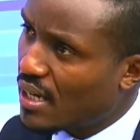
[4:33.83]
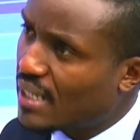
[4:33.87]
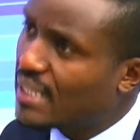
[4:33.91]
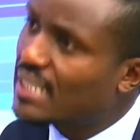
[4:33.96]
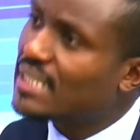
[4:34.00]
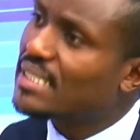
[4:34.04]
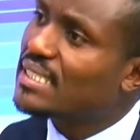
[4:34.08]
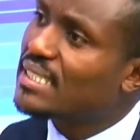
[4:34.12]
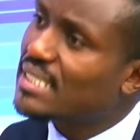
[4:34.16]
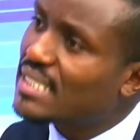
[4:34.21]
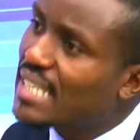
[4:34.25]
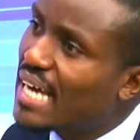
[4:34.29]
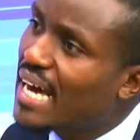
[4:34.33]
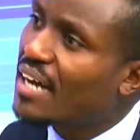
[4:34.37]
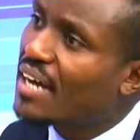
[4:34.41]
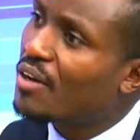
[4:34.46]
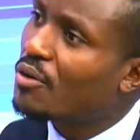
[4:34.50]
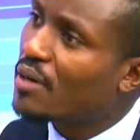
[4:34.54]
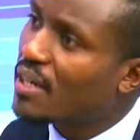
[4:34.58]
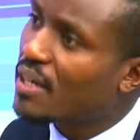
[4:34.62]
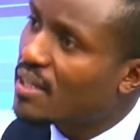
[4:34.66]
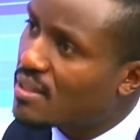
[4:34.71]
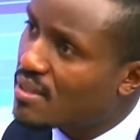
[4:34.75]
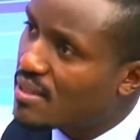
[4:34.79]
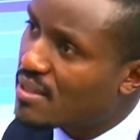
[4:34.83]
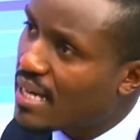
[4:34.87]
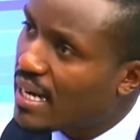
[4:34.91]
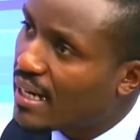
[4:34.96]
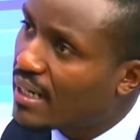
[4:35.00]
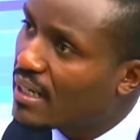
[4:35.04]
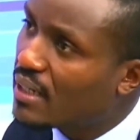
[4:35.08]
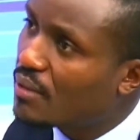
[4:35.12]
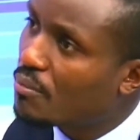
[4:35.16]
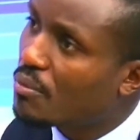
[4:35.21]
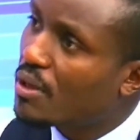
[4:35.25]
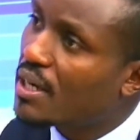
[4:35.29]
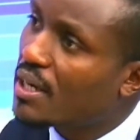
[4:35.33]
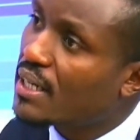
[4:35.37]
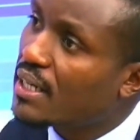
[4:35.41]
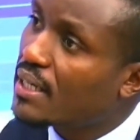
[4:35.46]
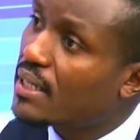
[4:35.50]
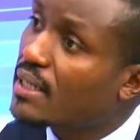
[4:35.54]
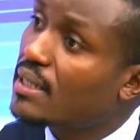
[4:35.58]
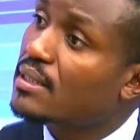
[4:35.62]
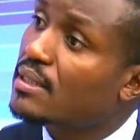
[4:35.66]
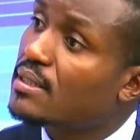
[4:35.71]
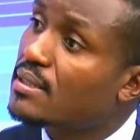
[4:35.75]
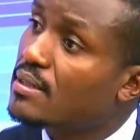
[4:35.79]
and decide on exactly what
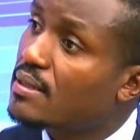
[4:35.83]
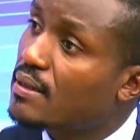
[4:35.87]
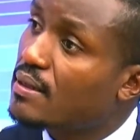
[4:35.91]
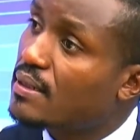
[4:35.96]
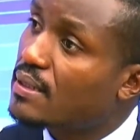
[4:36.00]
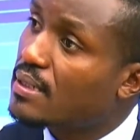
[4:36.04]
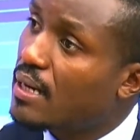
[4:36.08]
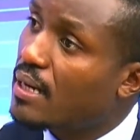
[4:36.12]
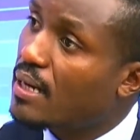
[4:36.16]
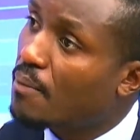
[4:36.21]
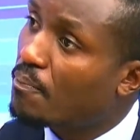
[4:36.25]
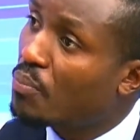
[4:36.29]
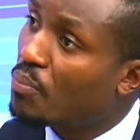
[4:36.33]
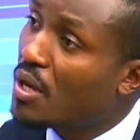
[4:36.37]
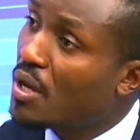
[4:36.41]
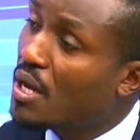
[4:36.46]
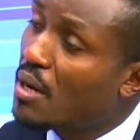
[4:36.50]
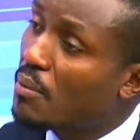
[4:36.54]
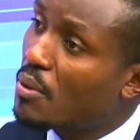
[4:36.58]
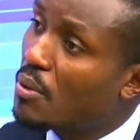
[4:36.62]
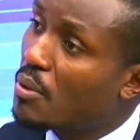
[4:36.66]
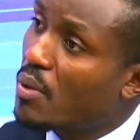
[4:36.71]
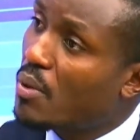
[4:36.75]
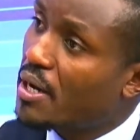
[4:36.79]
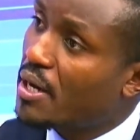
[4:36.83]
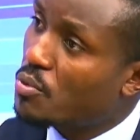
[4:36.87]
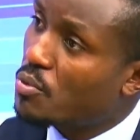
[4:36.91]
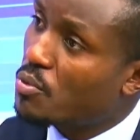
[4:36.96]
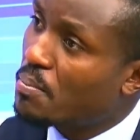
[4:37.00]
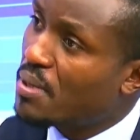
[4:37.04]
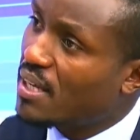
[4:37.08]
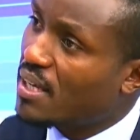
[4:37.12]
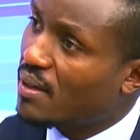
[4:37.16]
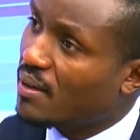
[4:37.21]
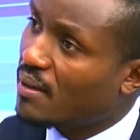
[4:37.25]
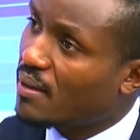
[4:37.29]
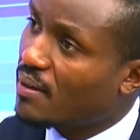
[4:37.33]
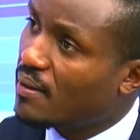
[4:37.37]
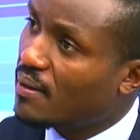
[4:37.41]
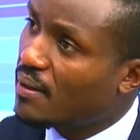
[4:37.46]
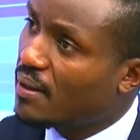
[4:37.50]
it is that um, we wanted to be